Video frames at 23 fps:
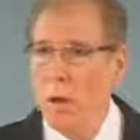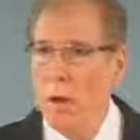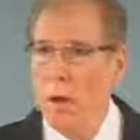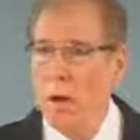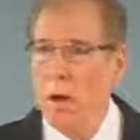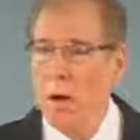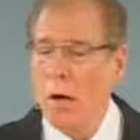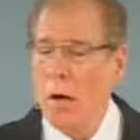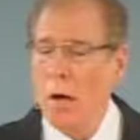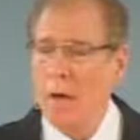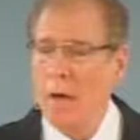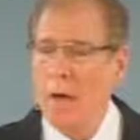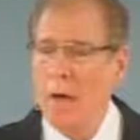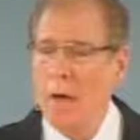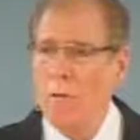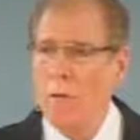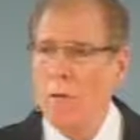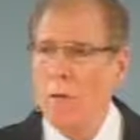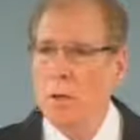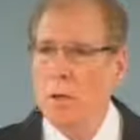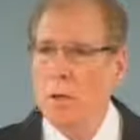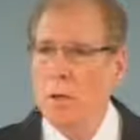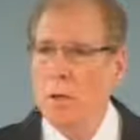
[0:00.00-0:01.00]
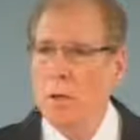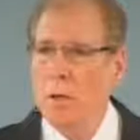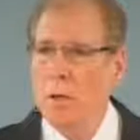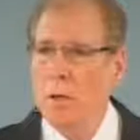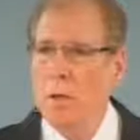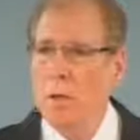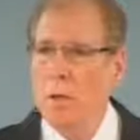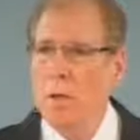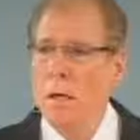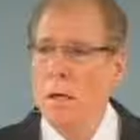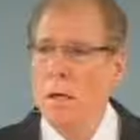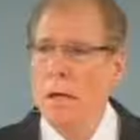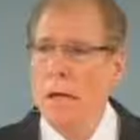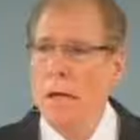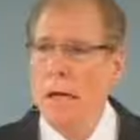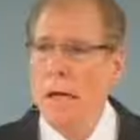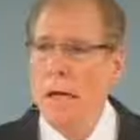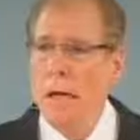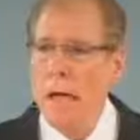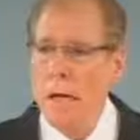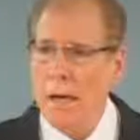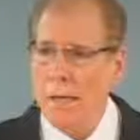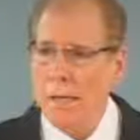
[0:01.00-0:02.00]
are heavily
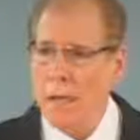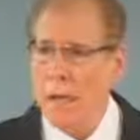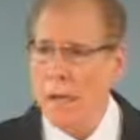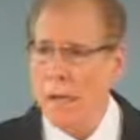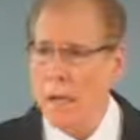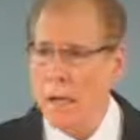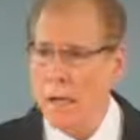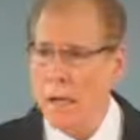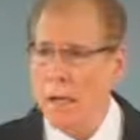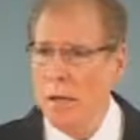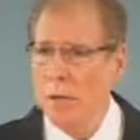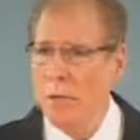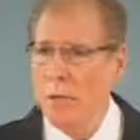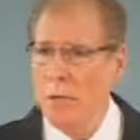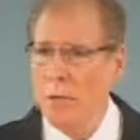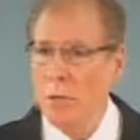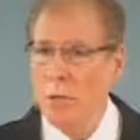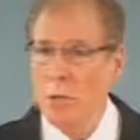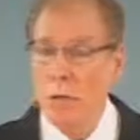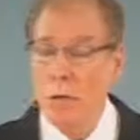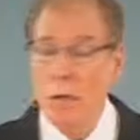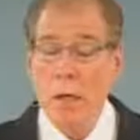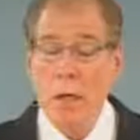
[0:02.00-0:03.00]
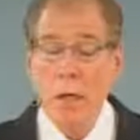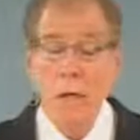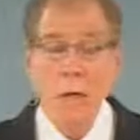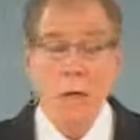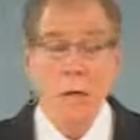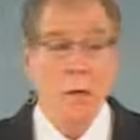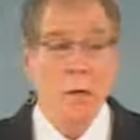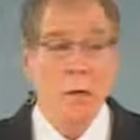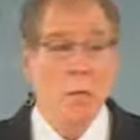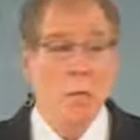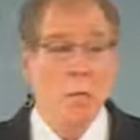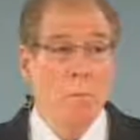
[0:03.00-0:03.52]
heavily infiltrated